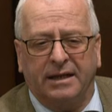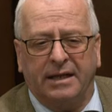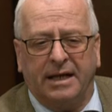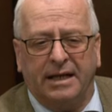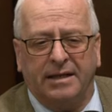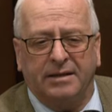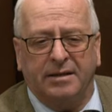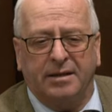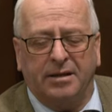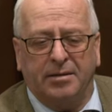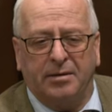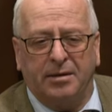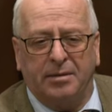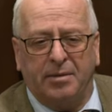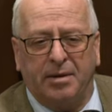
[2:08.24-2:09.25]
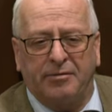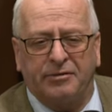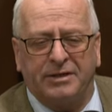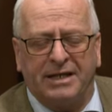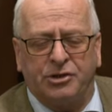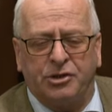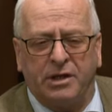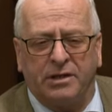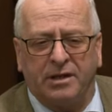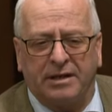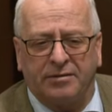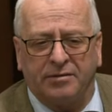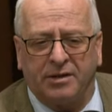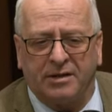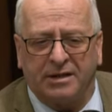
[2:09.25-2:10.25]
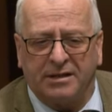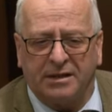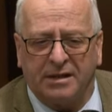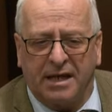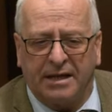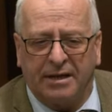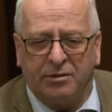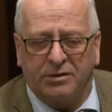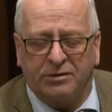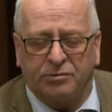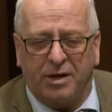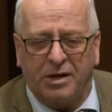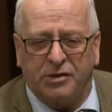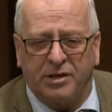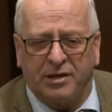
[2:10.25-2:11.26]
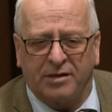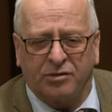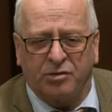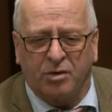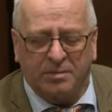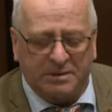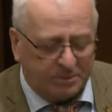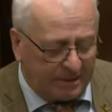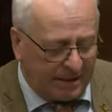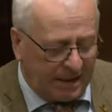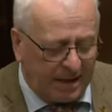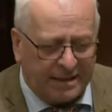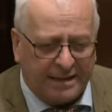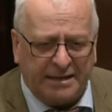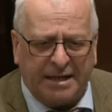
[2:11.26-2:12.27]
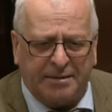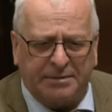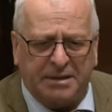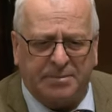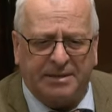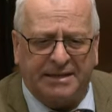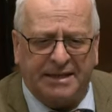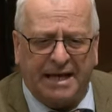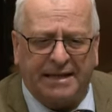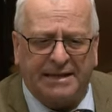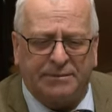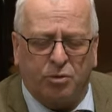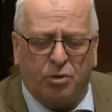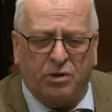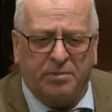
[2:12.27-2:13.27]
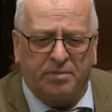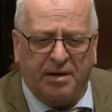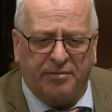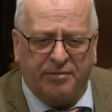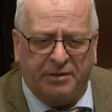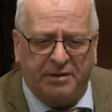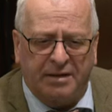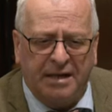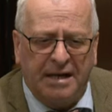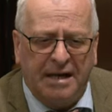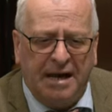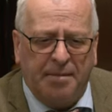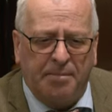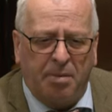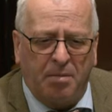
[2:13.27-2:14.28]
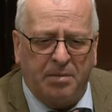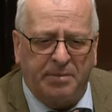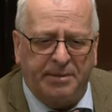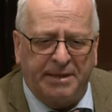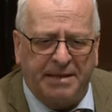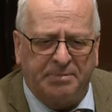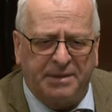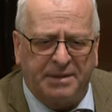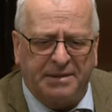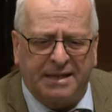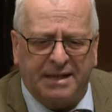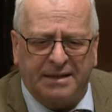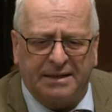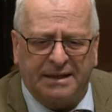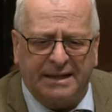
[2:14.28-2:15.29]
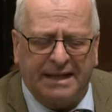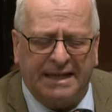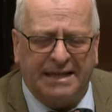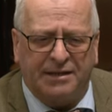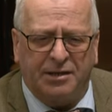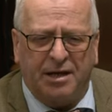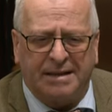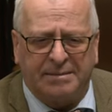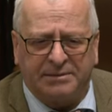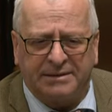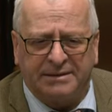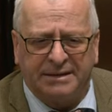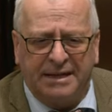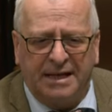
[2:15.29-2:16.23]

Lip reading: my wife and 8 children lived in it, and now there's grandchildren come as well, and the septic tank is working perfect. Probably been emptied 8 times.